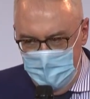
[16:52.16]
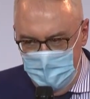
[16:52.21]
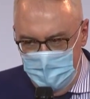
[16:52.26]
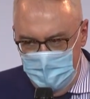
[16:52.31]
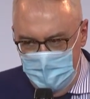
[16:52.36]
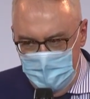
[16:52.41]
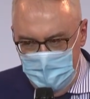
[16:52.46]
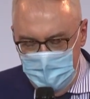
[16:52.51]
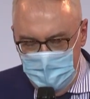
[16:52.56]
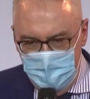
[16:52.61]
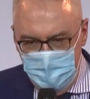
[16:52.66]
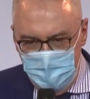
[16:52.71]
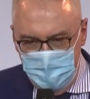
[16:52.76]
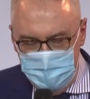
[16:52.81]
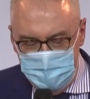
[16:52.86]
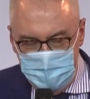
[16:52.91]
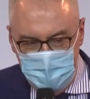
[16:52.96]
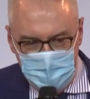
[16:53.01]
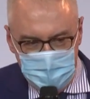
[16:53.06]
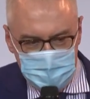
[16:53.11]
in the area
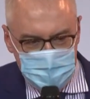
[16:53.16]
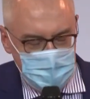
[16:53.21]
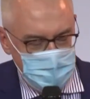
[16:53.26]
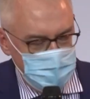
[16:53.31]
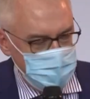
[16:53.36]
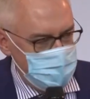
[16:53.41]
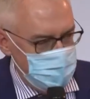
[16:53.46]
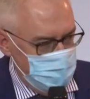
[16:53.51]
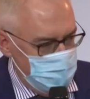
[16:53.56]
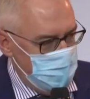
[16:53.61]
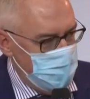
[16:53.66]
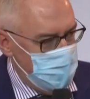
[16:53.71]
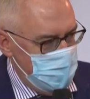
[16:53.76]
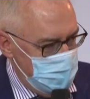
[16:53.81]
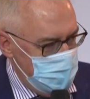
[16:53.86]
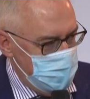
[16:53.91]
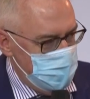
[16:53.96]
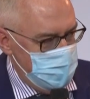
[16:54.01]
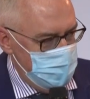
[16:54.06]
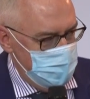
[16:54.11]
of taxation where I
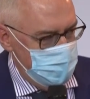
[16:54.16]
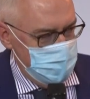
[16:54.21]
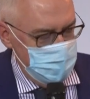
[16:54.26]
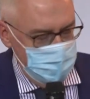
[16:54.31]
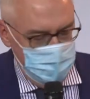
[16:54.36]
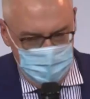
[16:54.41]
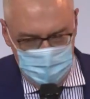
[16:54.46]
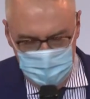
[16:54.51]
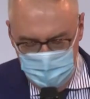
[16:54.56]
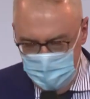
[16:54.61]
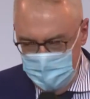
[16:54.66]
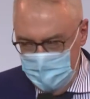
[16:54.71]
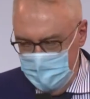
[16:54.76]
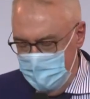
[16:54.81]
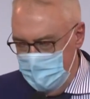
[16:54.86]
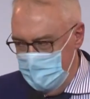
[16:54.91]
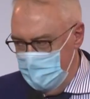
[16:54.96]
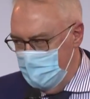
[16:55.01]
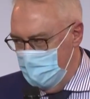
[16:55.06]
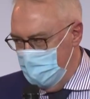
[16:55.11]
think you can
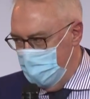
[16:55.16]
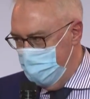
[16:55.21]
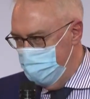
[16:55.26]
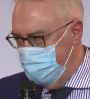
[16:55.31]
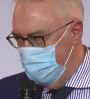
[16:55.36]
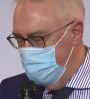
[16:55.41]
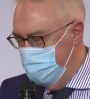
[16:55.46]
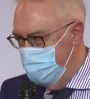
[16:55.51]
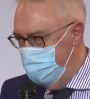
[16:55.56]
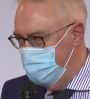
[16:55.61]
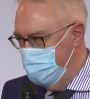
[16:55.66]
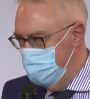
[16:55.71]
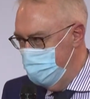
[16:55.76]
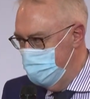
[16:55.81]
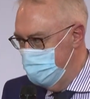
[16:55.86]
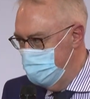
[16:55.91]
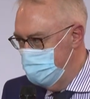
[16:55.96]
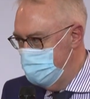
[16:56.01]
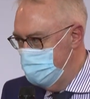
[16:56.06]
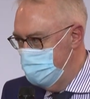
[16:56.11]
have an
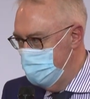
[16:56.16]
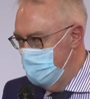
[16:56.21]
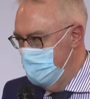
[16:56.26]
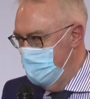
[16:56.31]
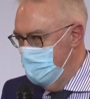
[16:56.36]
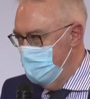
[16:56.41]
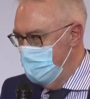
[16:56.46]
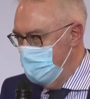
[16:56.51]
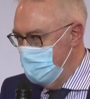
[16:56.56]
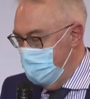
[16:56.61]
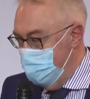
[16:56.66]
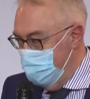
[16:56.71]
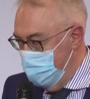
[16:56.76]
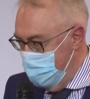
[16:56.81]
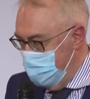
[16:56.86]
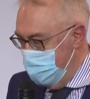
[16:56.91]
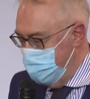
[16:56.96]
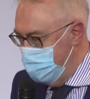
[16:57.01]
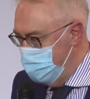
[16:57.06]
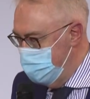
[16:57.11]
influence. Common
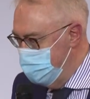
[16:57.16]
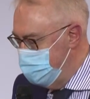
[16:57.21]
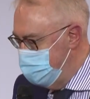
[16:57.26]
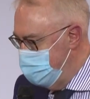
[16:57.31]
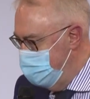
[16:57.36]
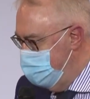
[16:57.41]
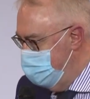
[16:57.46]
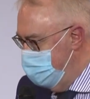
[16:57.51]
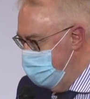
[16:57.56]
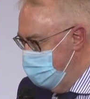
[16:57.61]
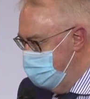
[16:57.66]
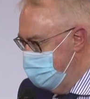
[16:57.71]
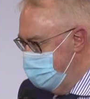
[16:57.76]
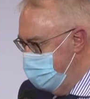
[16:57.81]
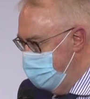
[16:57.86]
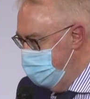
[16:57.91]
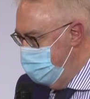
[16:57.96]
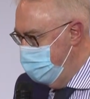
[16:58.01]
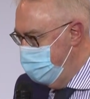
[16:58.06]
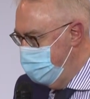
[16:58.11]
agricultural policy
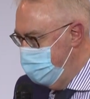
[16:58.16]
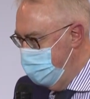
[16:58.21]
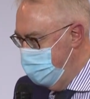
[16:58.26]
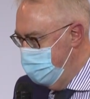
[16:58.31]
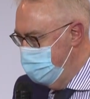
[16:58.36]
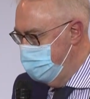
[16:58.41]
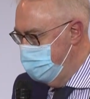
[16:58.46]
I referred